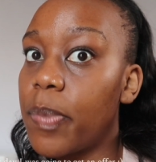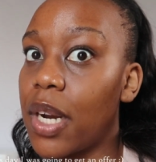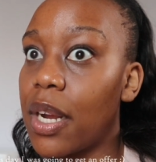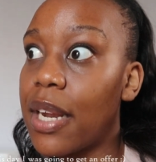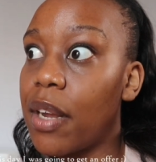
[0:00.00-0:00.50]
was
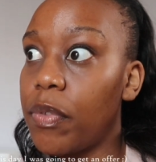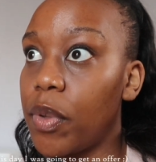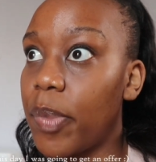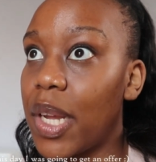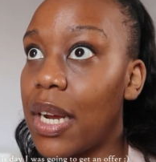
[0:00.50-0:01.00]
better and I
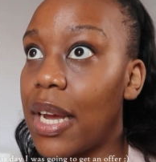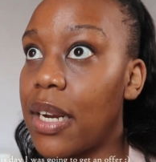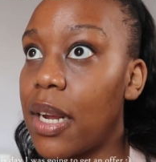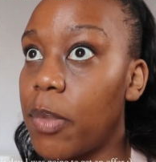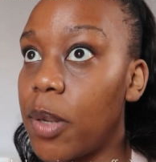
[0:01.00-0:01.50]
feel better
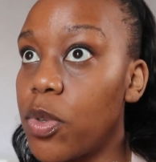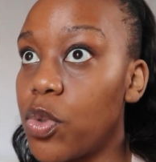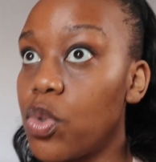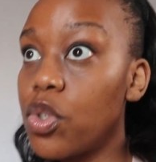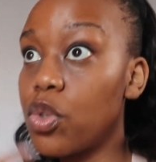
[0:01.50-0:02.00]
and I'm able
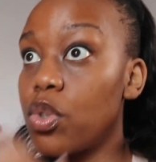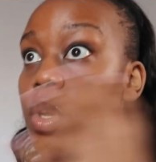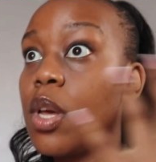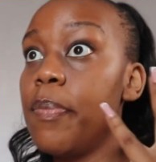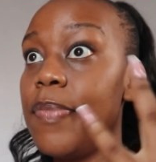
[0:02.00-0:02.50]
to just
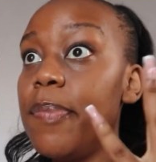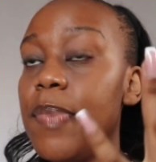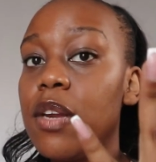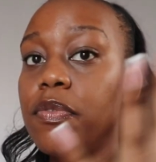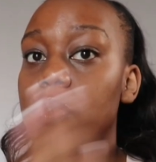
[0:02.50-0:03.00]
be
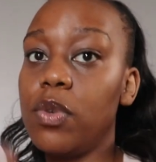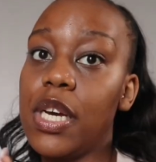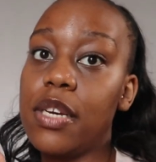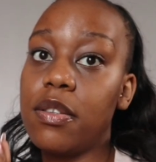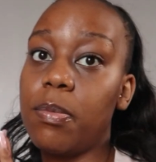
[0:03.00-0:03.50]
better for you
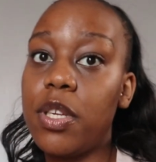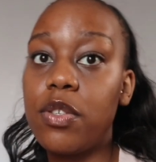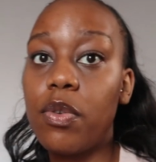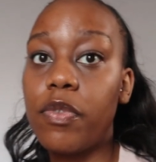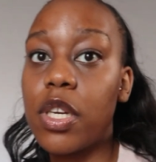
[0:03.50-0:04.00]
guys.
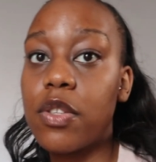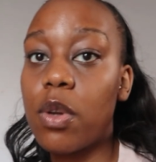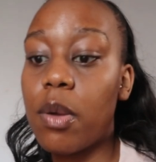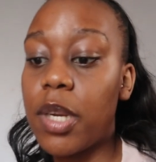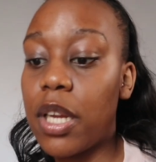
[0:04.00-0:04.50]
Please don't forget
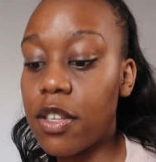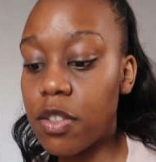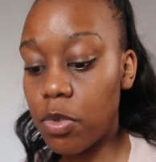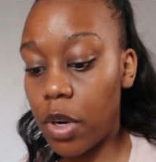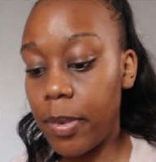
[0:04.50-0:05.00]
to comment, like, and
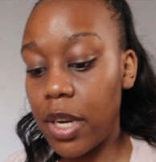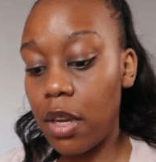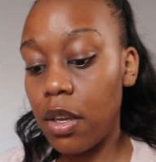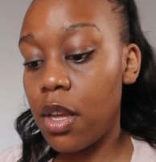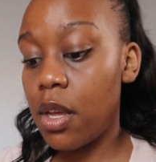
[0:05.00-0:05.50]
subscribe. And
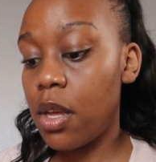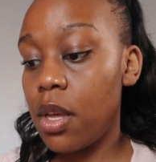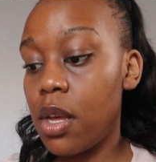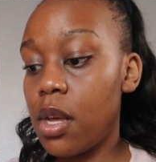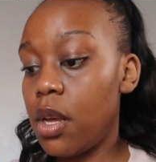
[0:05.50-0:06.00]
I
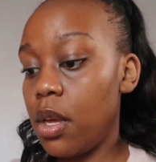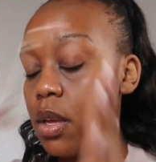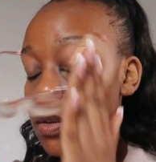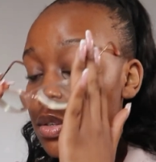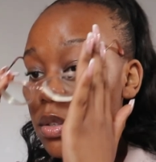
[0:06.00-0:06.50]

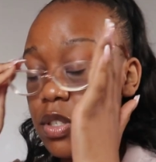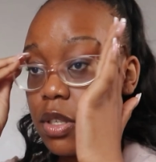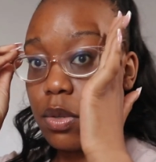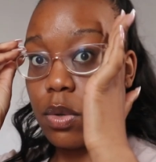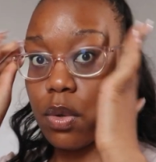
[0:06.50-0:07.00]
will
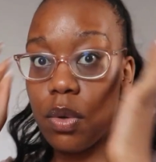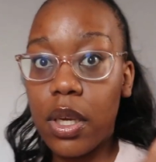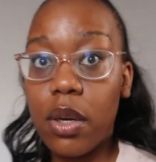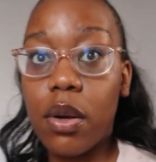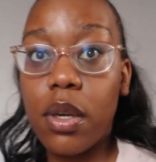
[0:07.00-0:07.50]
see you
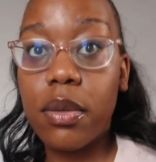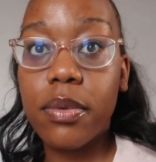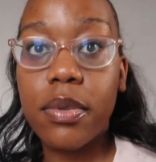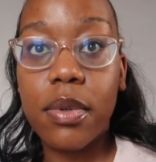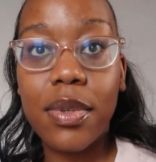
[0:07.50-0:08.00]
later on.
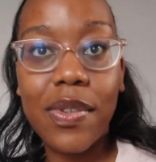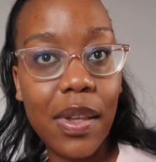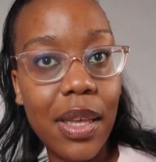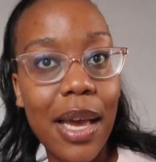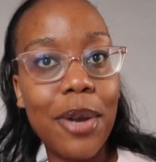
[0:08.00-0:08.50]
You
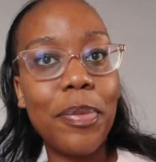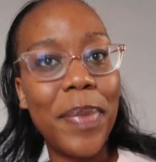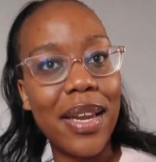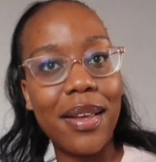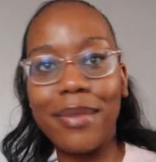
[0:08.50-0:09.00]
see, I look
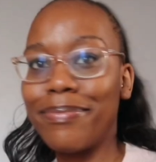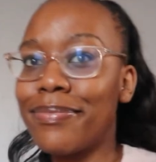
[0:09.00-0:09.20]
better.